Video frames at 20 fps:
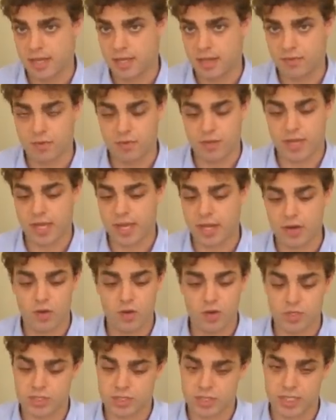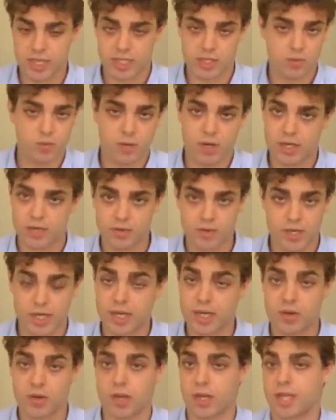If you cannot get one, you
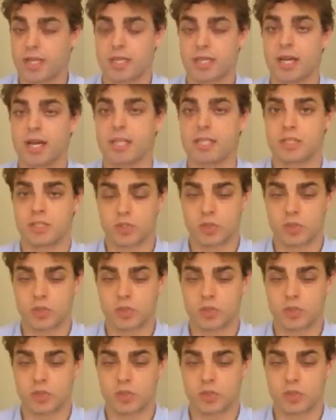cannot get the other.